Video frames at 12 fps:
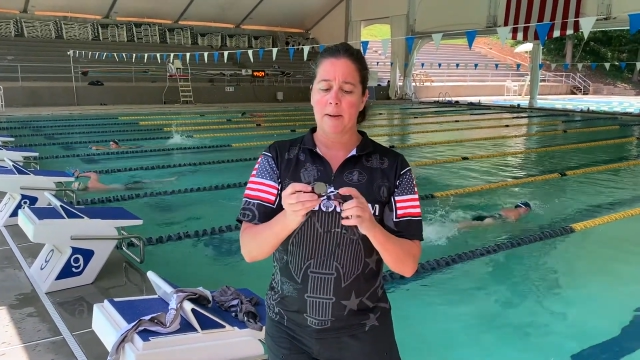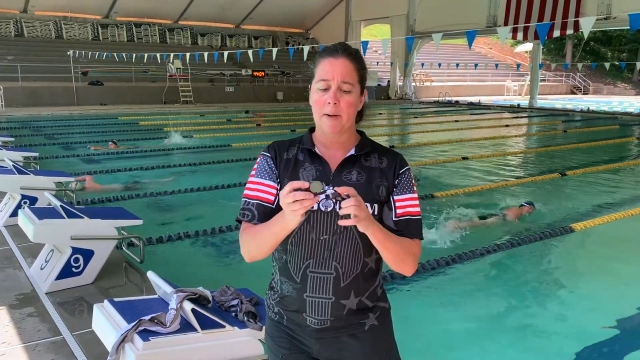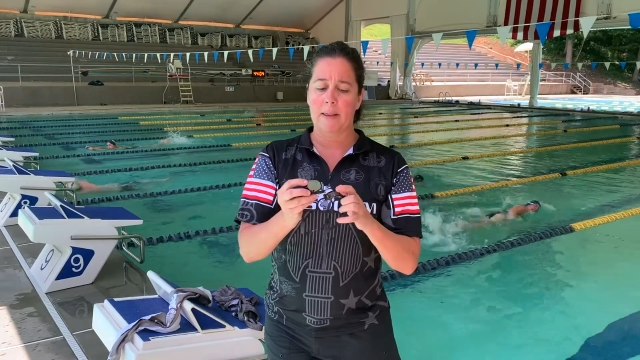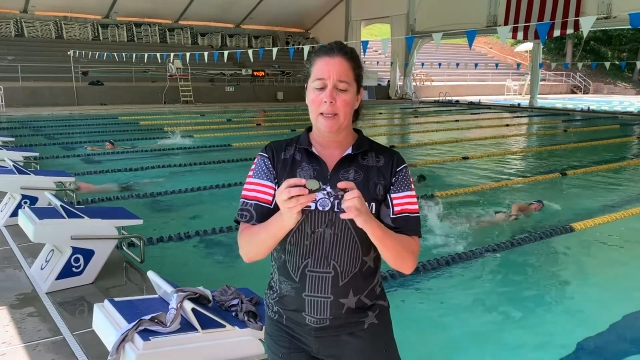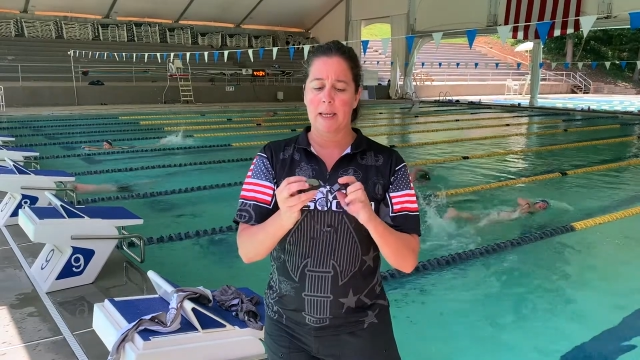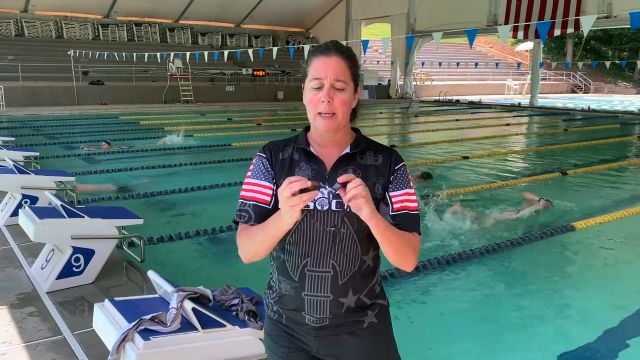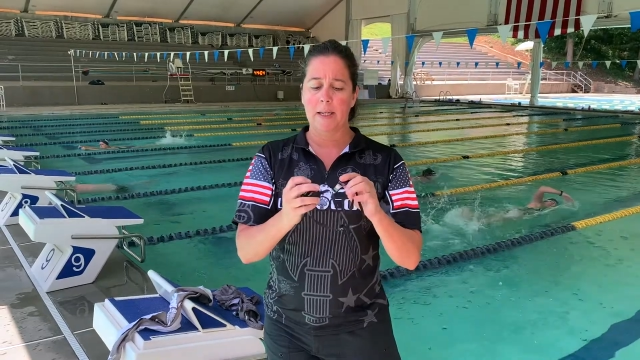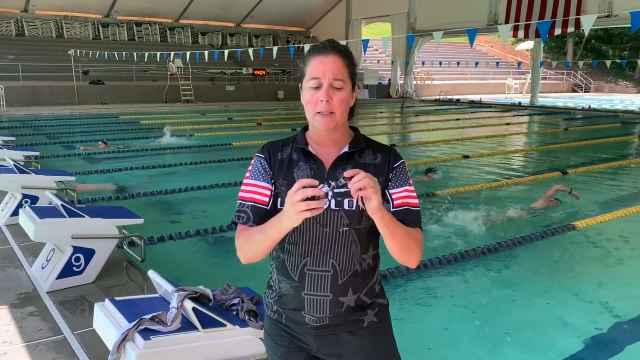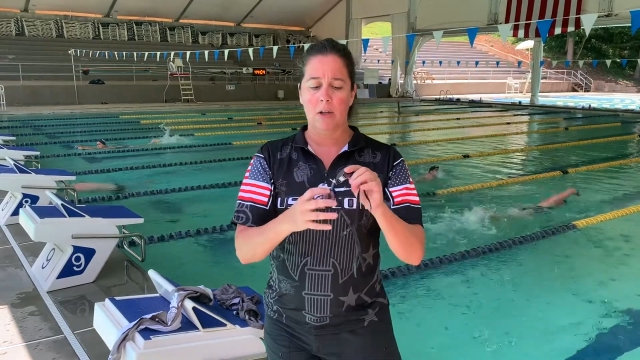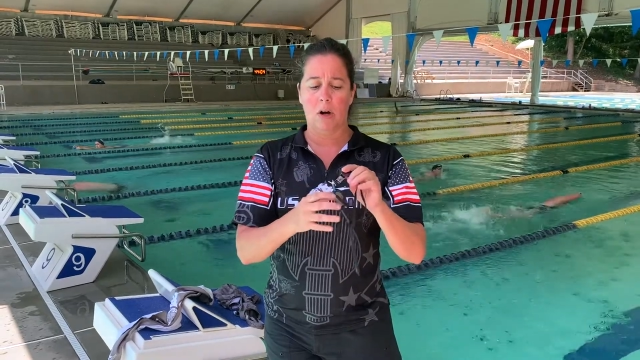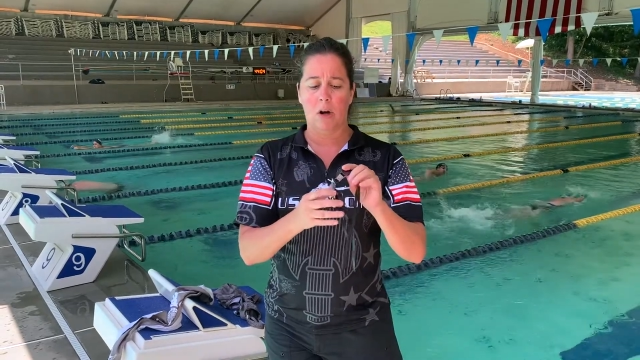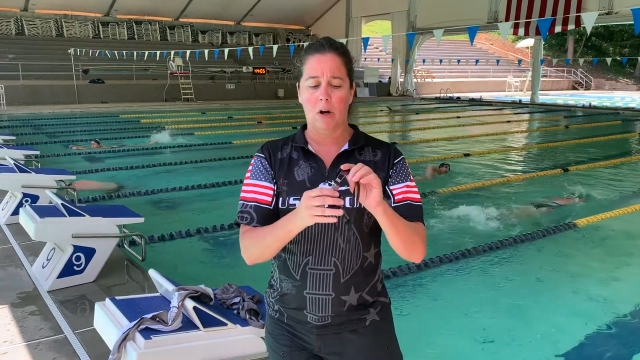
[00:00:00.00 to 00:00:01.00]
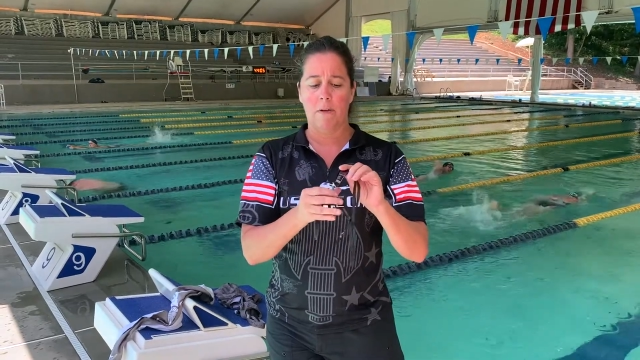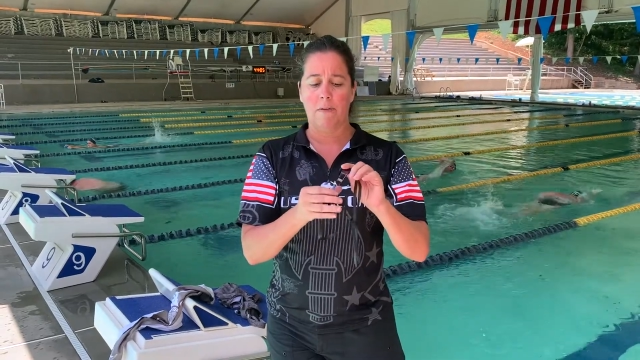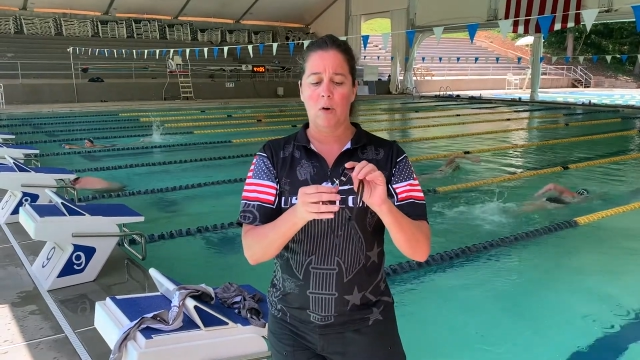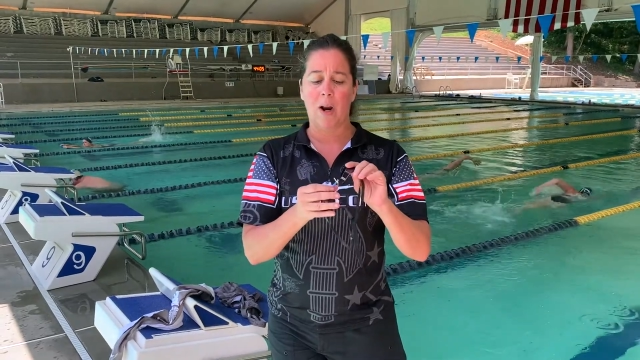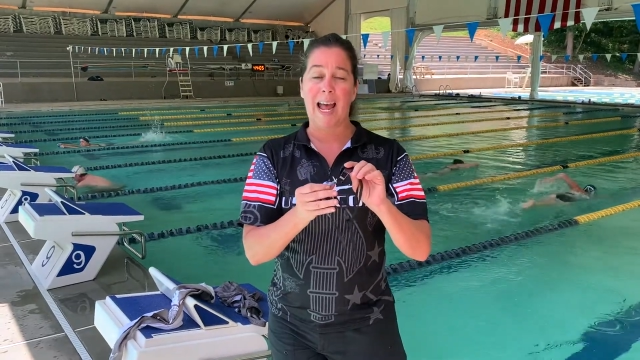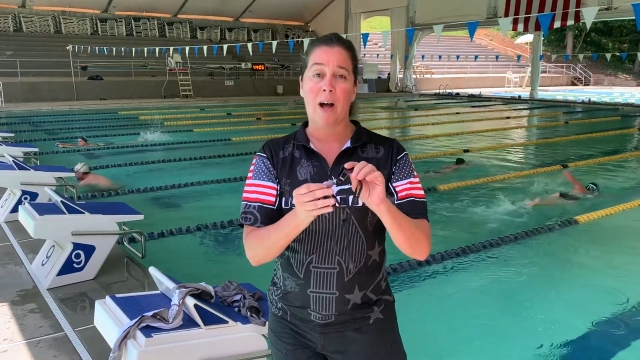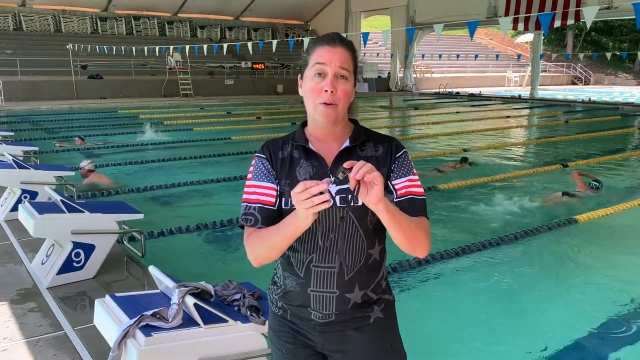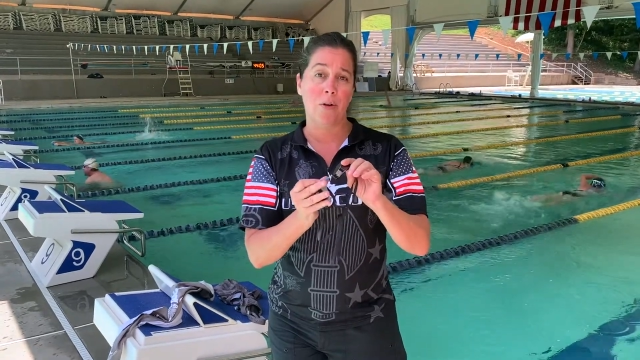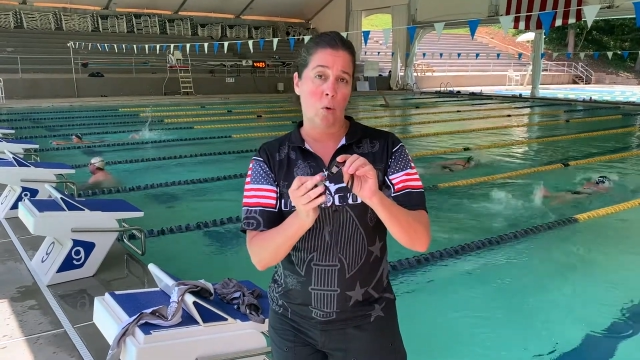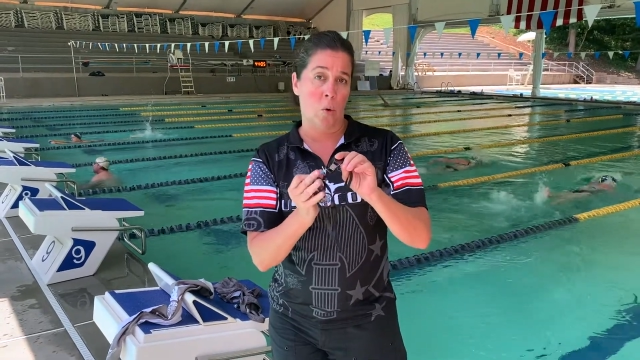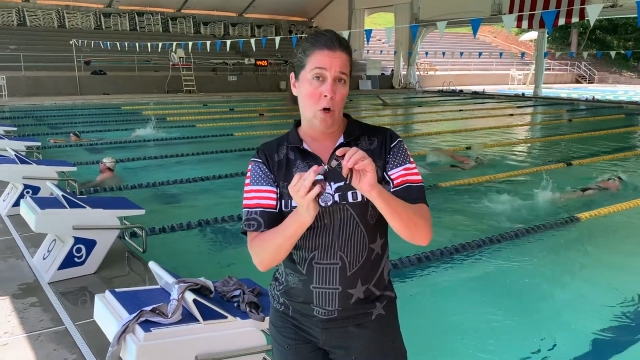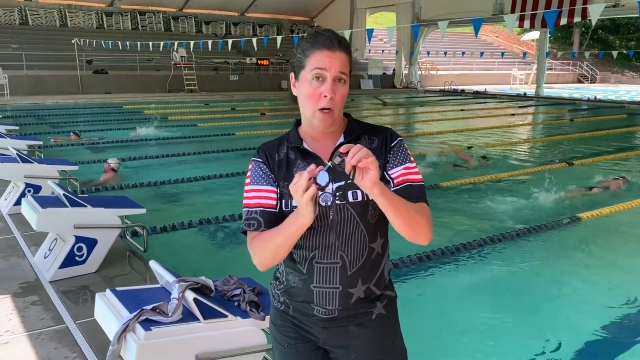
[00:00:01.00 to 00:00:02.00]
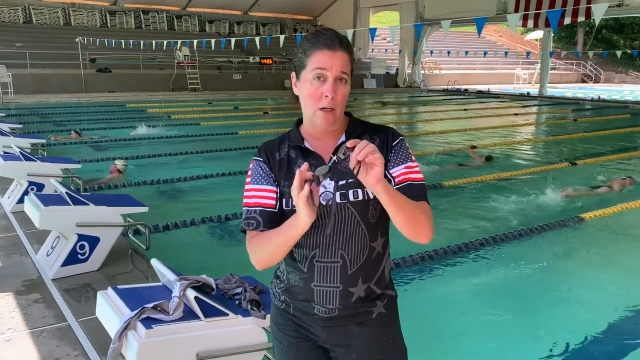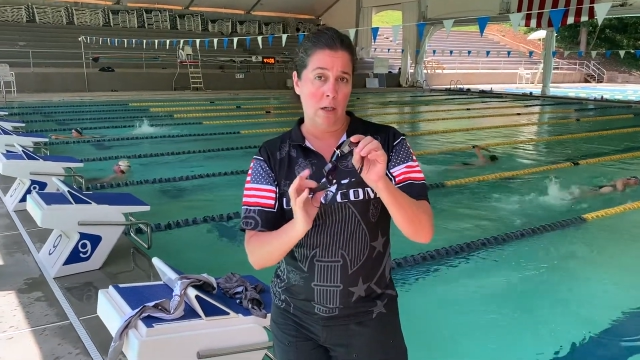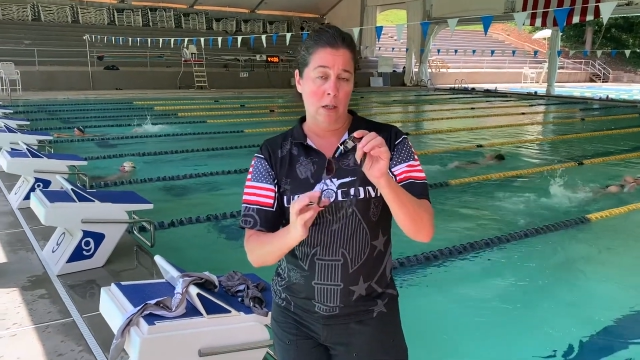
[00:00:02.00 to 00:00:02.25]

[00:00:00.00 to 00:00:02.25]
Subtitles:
but these are for outdoor